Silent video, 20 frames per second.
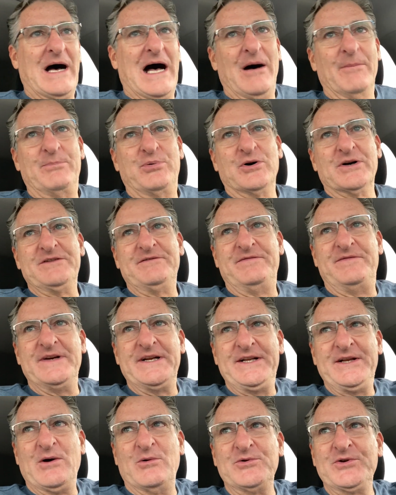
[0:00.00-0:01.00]
I'll put
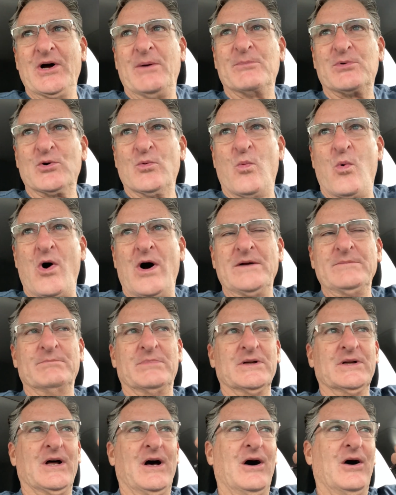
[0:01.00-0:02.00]
video number one
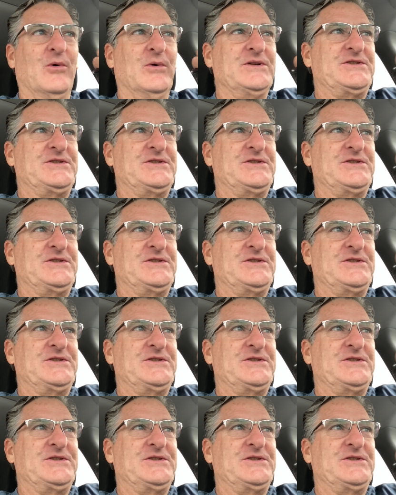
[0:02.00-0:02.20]
below.